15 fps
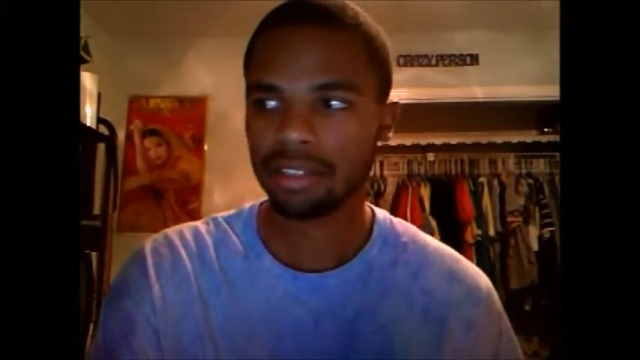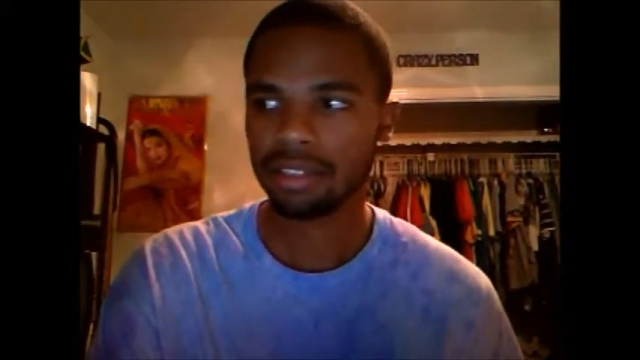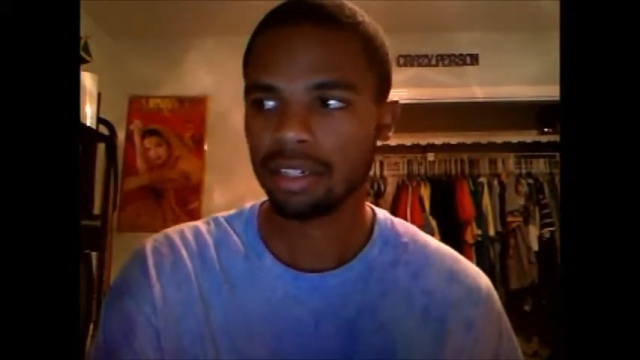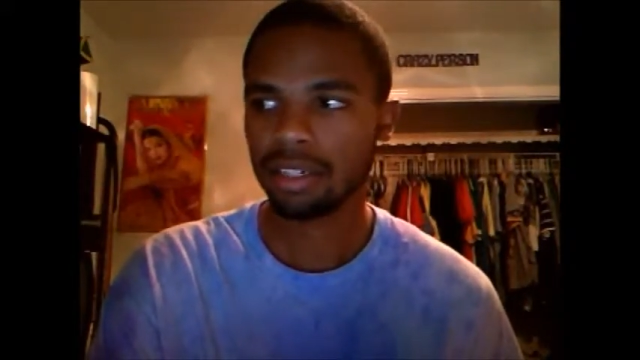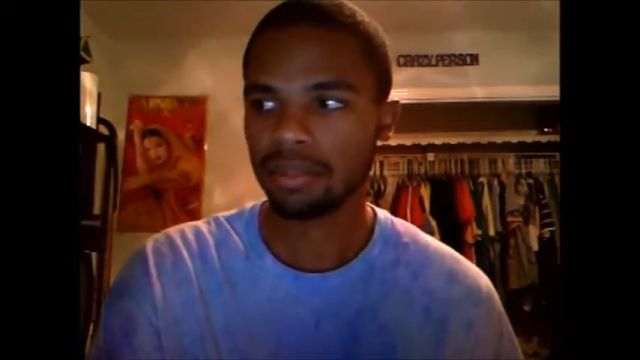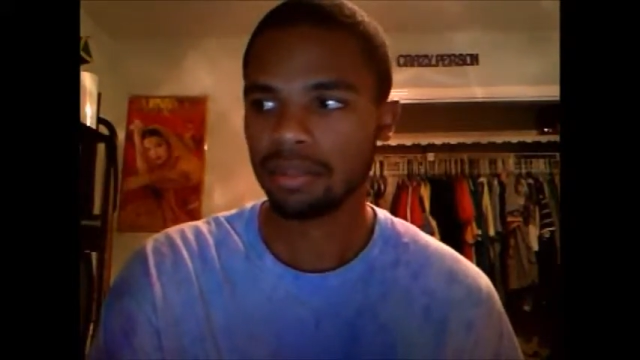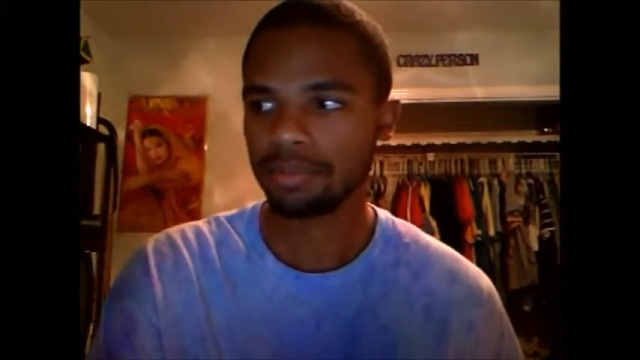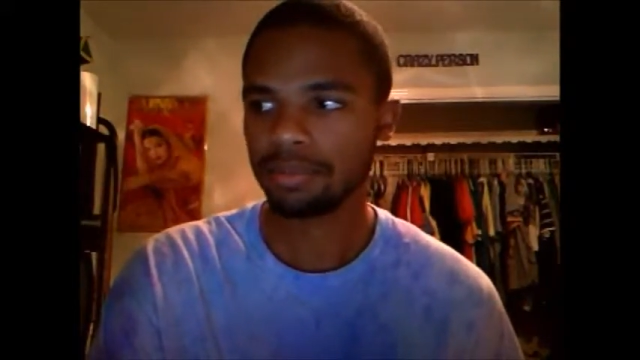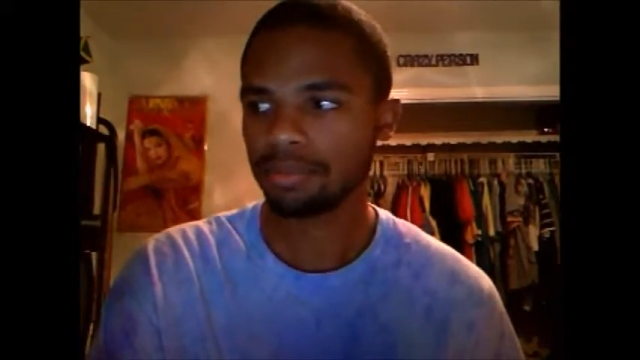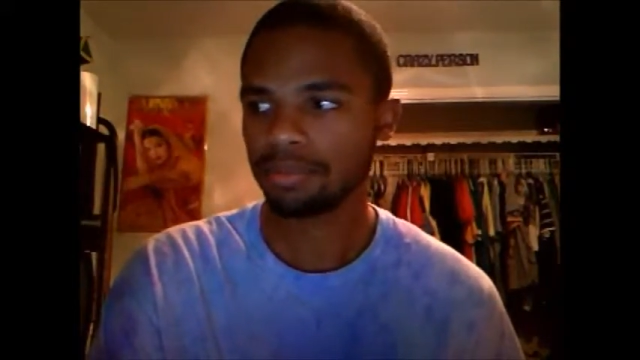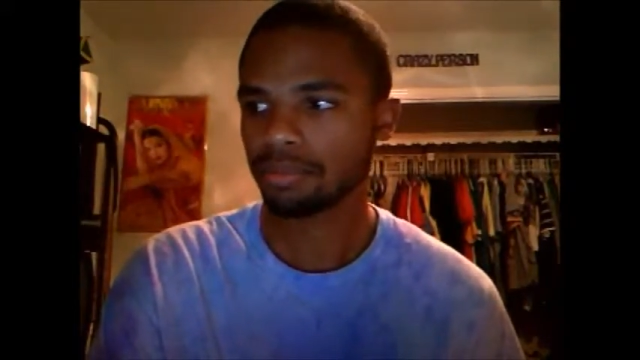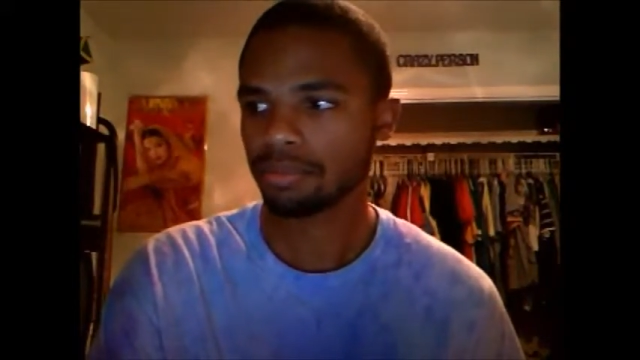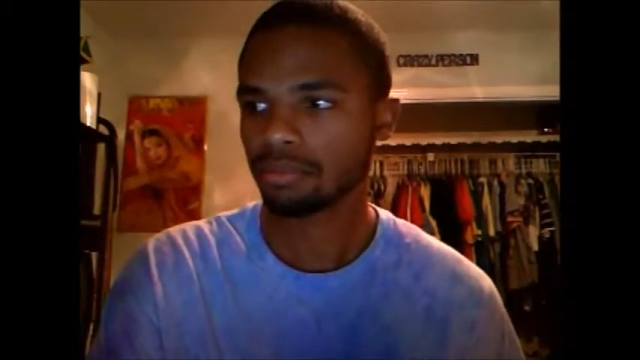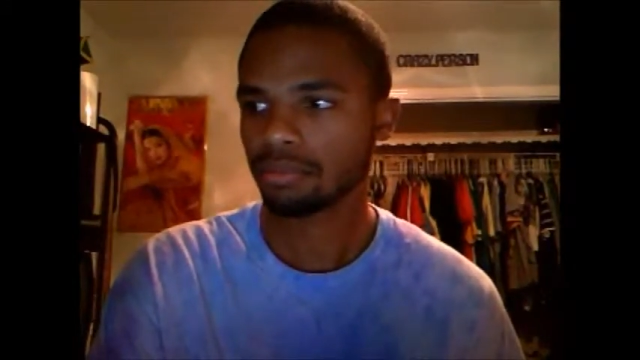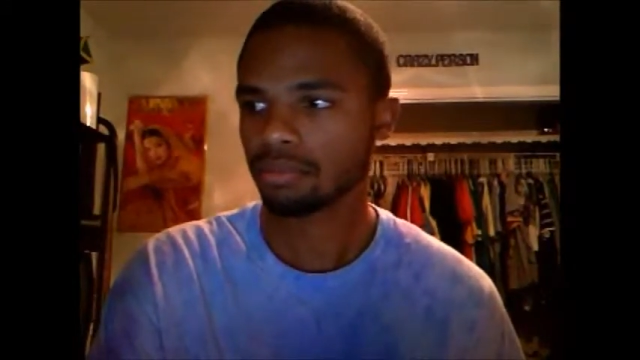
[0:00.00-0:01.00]

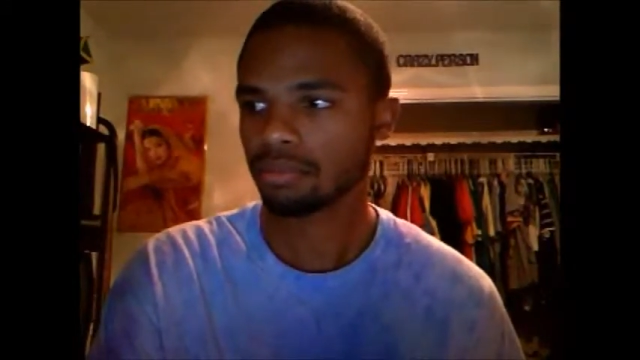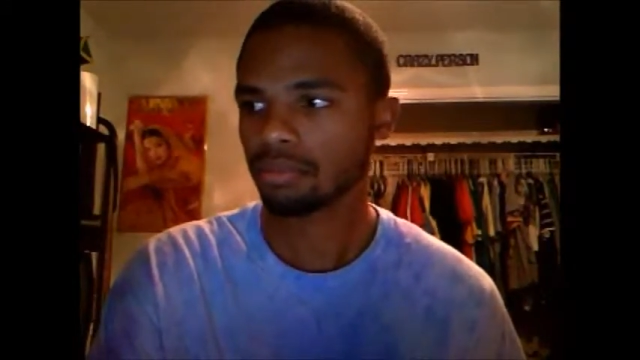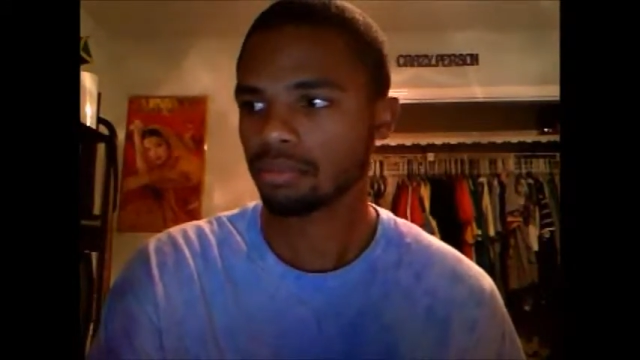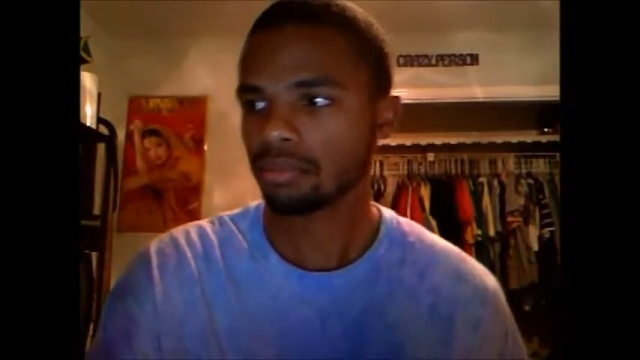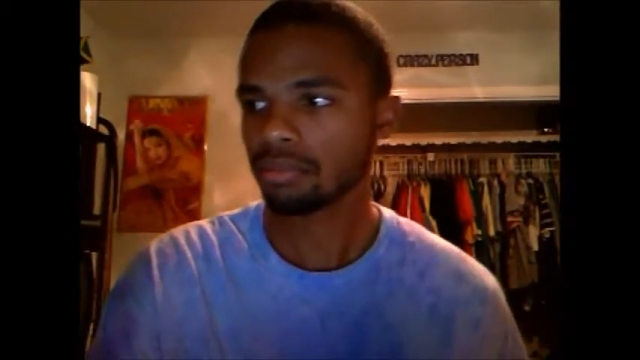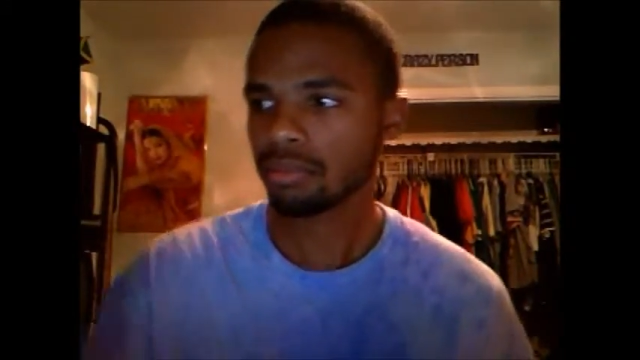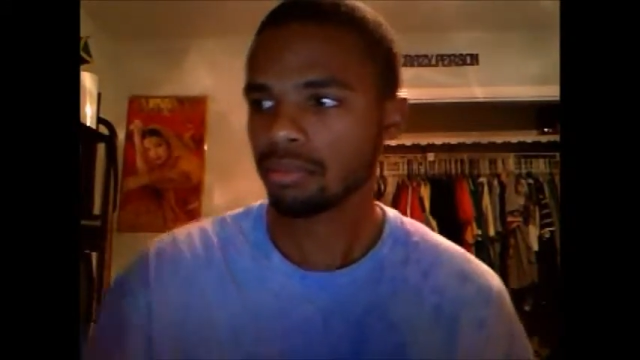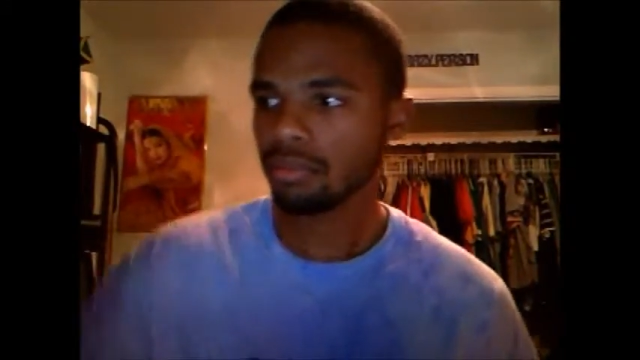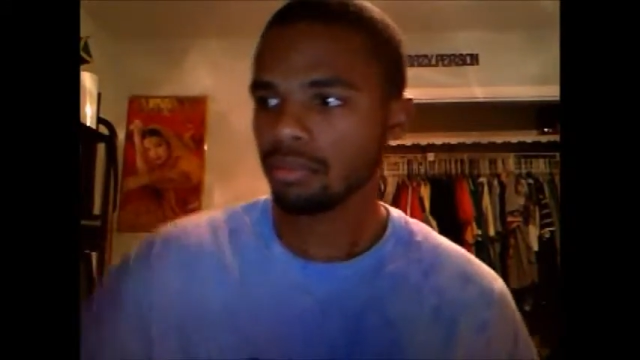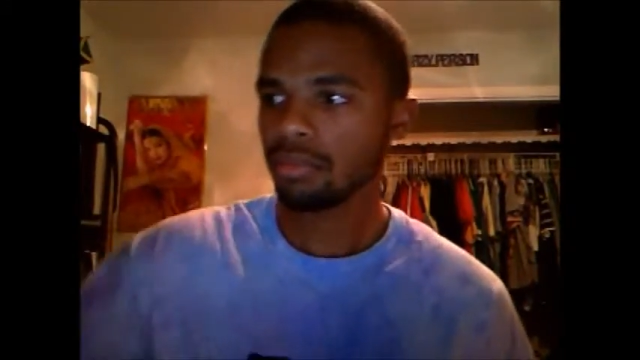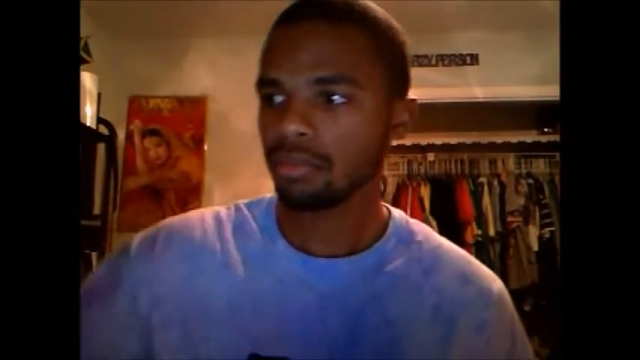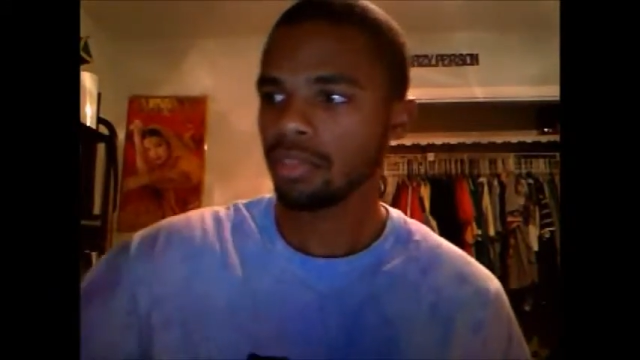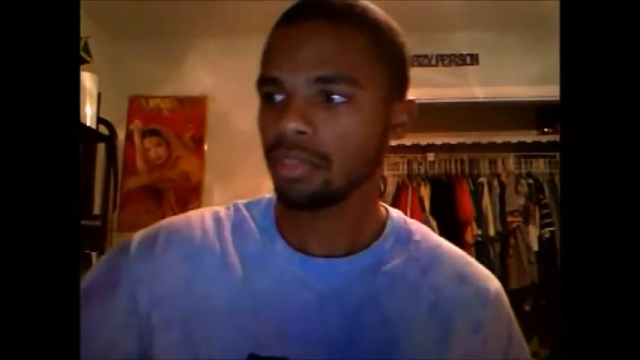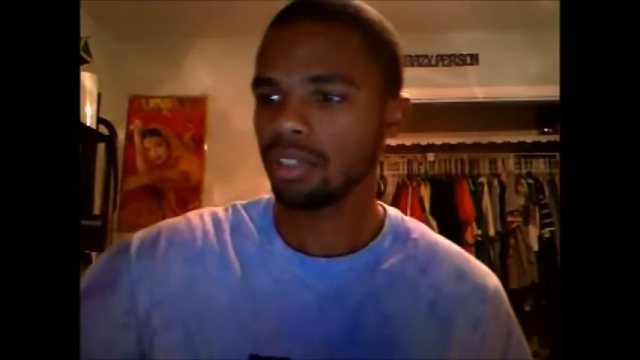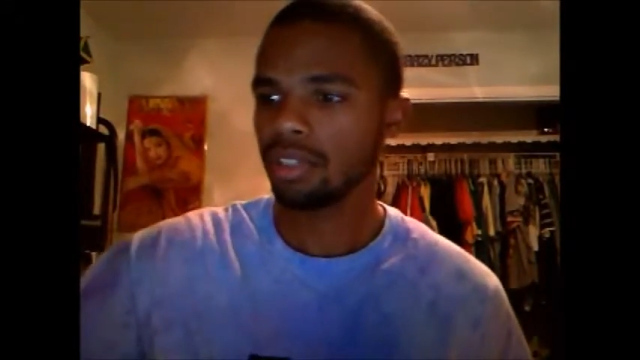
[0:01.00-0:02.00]

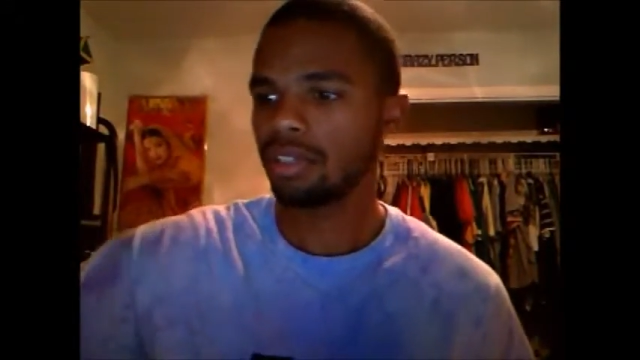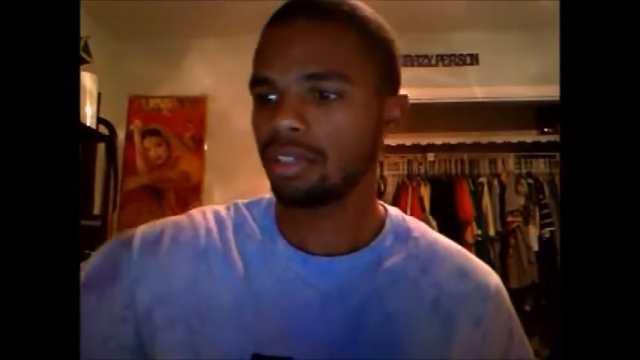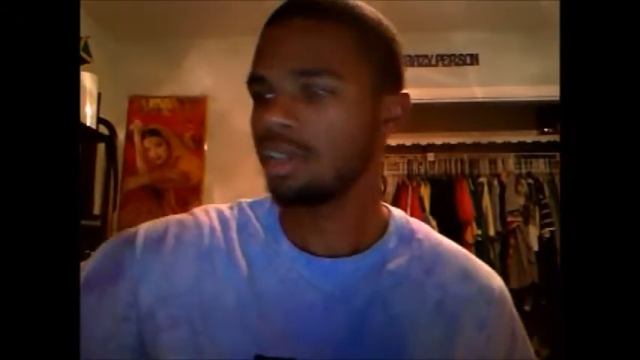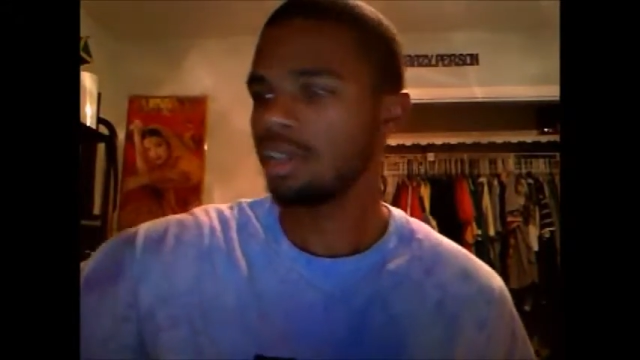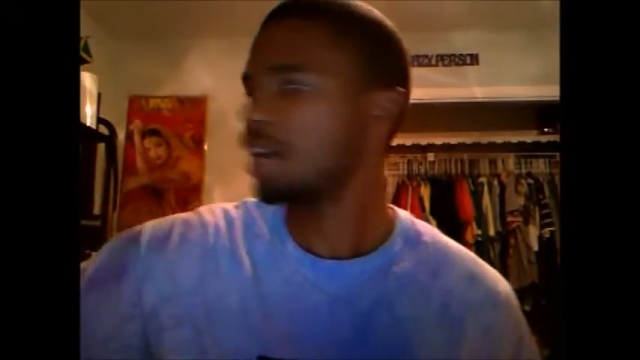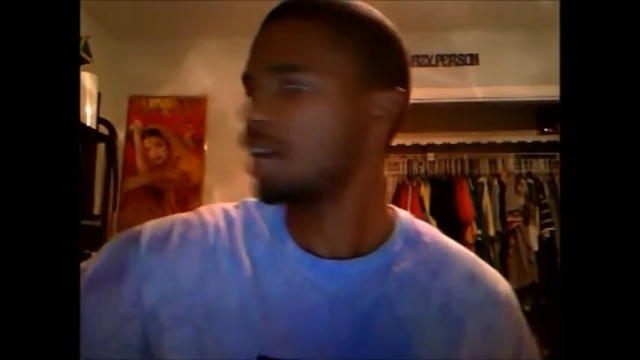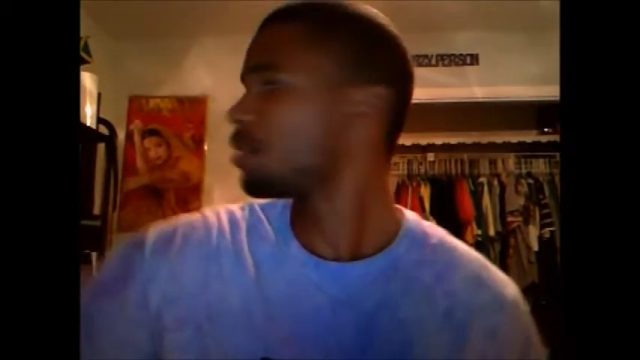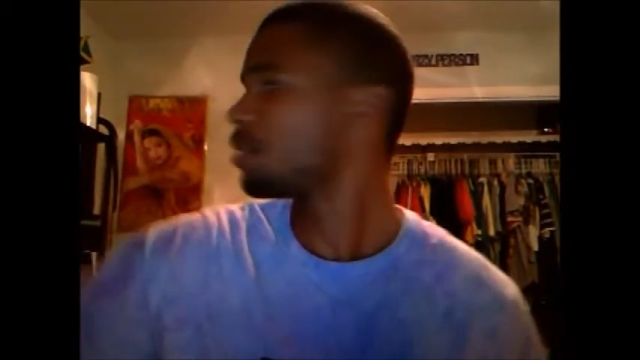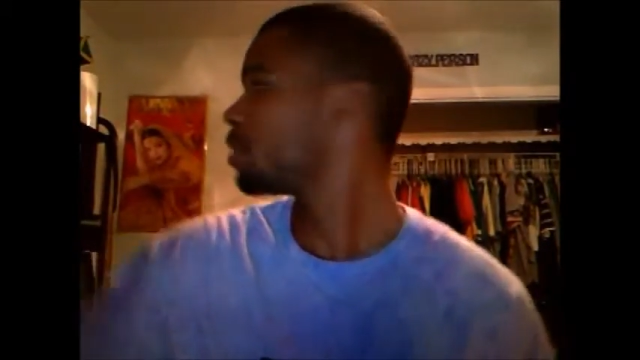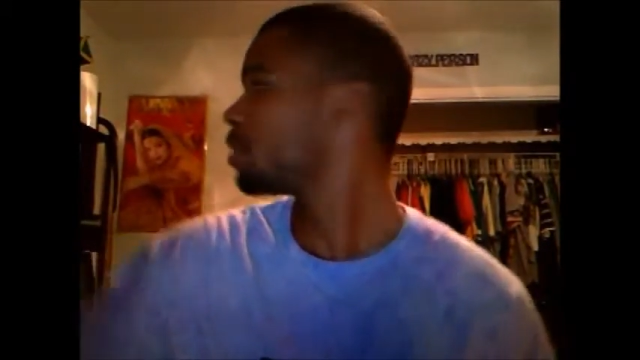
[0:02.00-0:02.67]
I don't